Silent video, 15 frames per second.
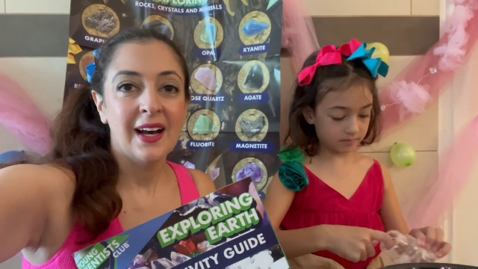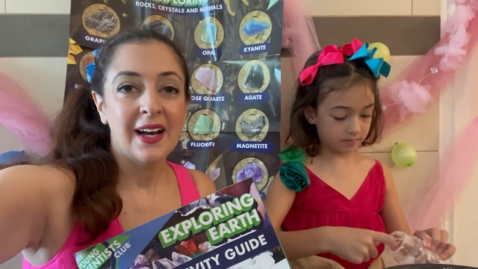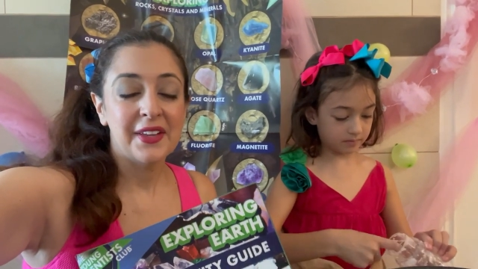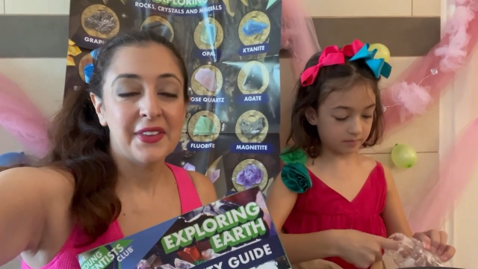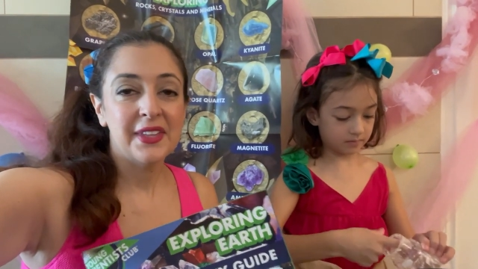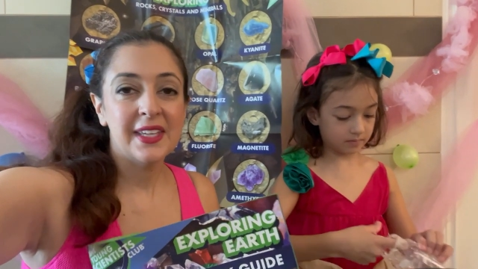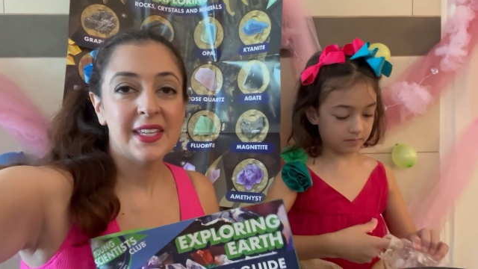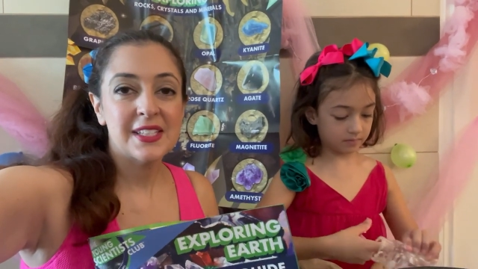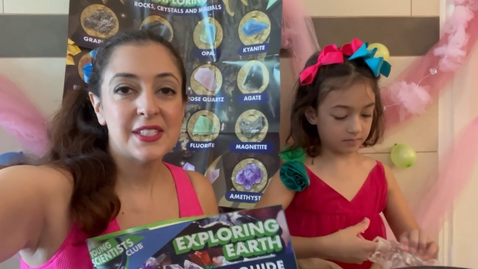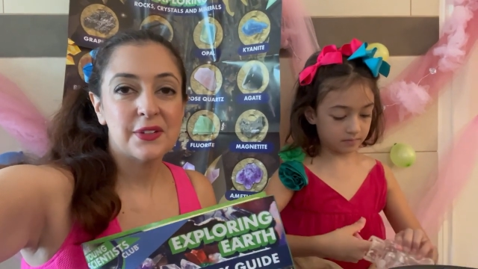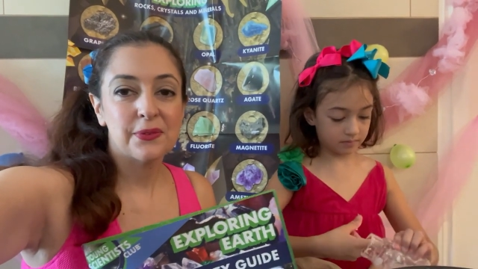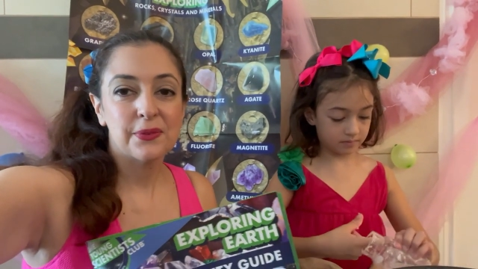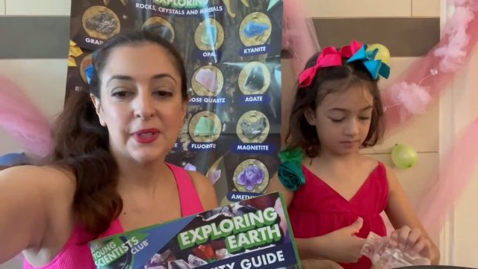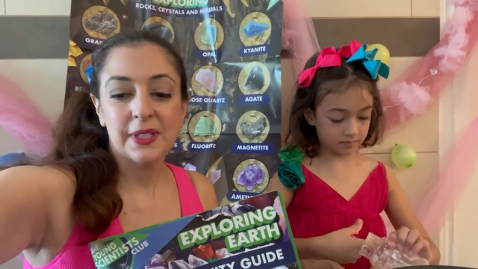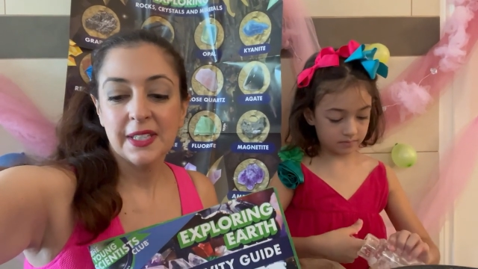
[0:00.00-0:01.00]
Speaker 1: I think it's
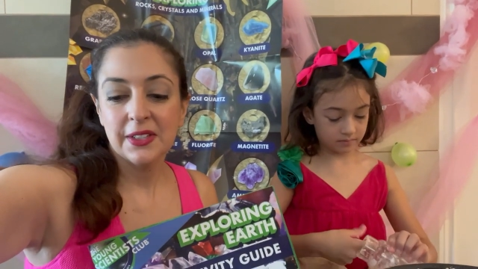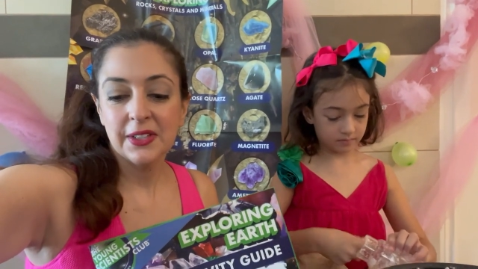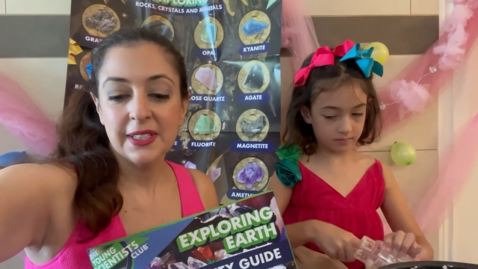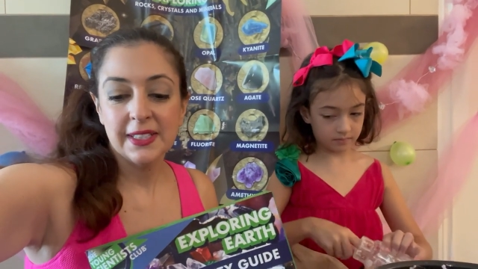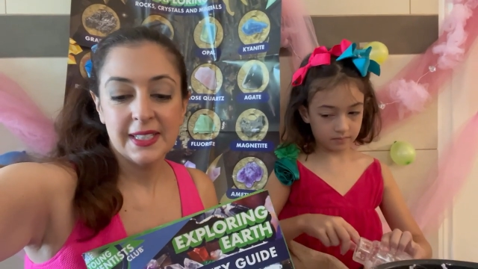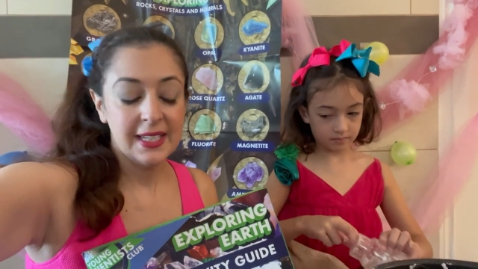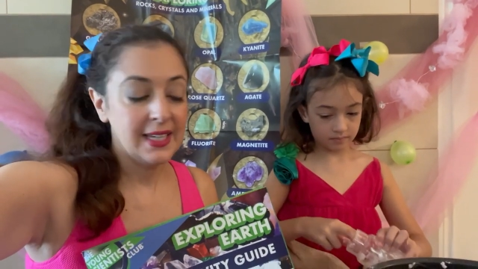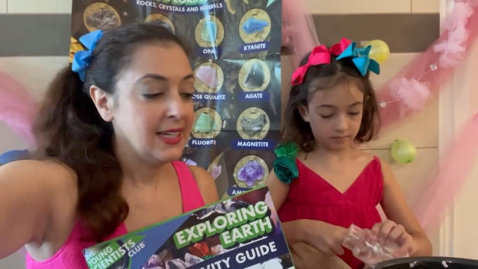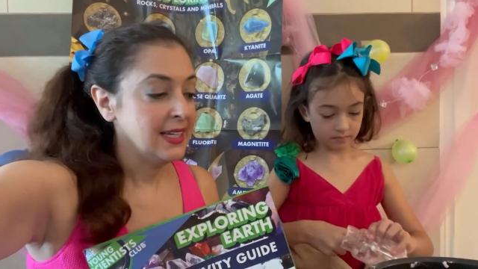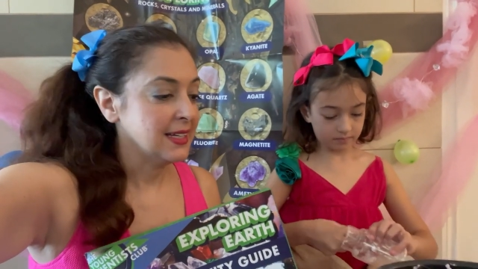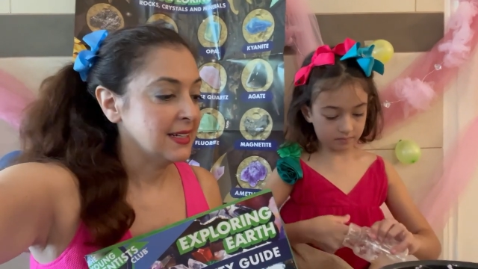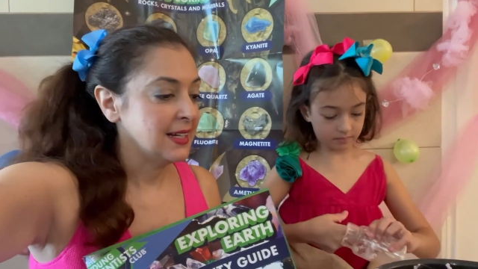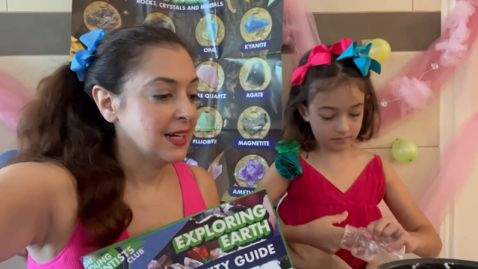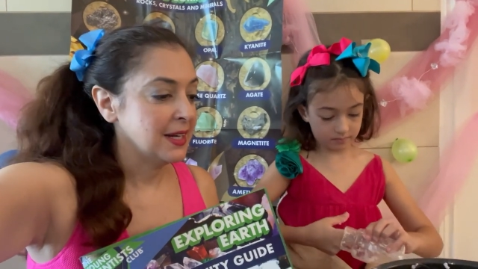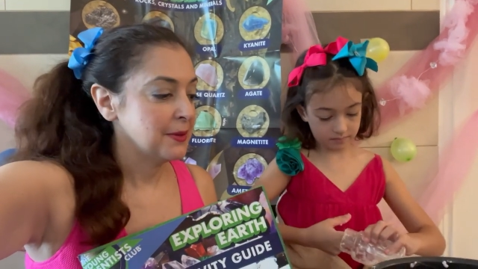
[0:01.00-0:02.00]
a really good kit.
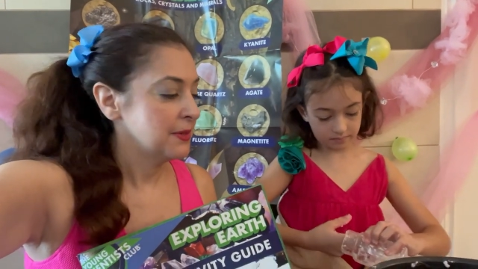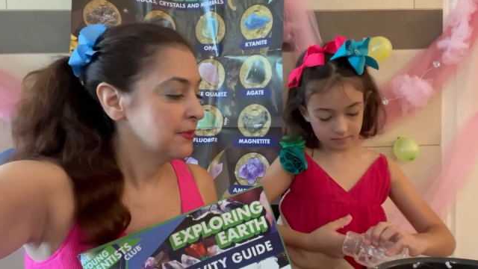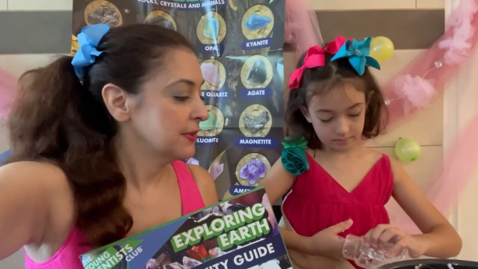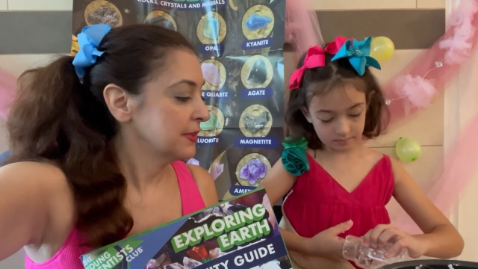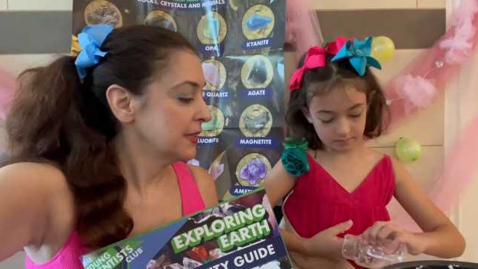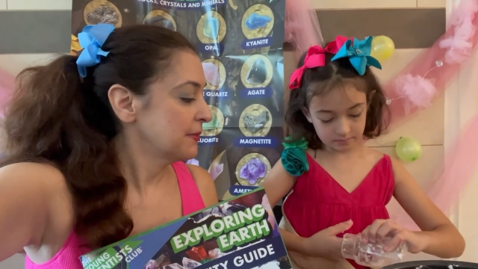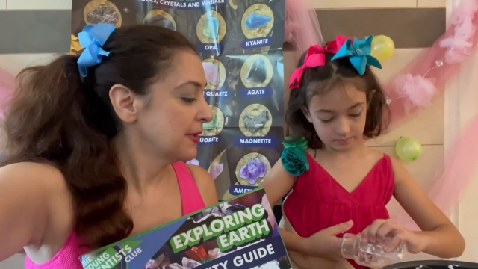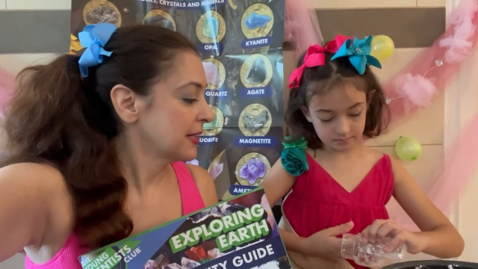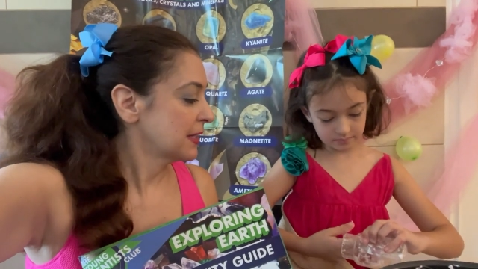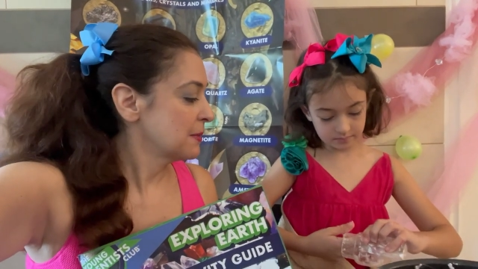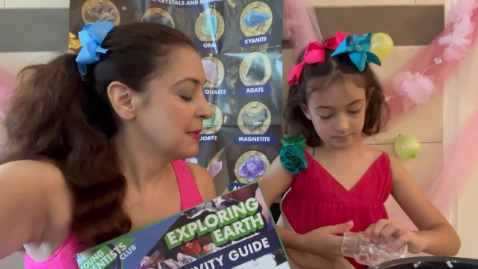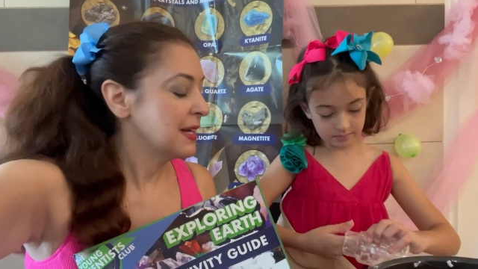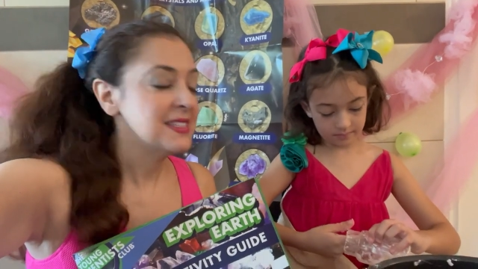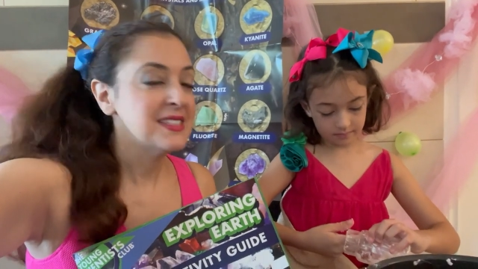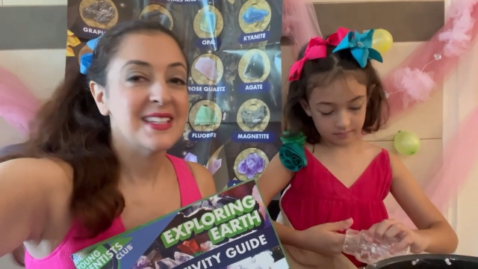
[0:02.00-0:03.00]
I would really
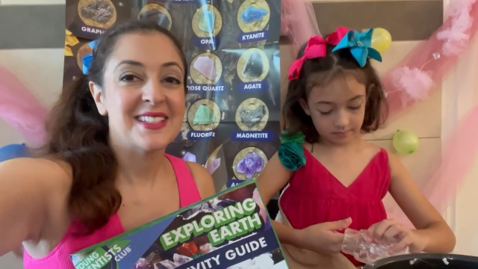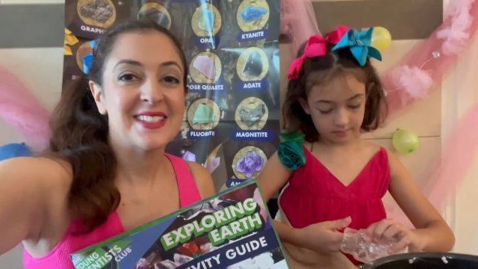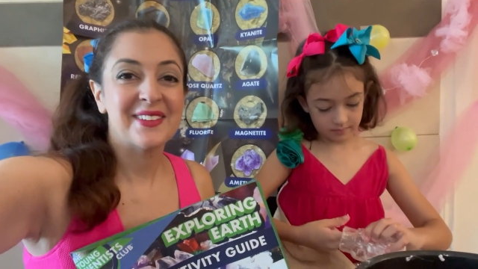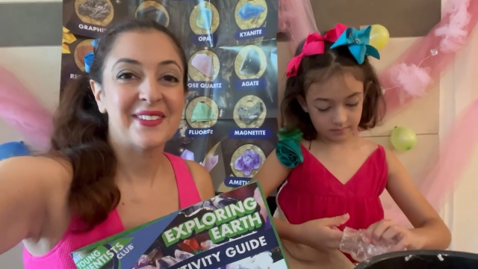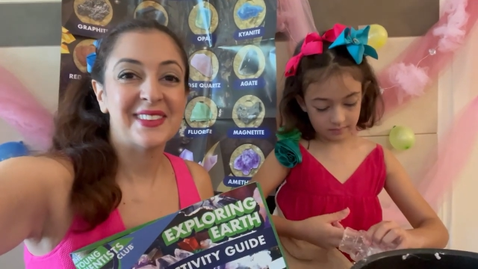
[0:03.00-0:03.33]
recommend it. So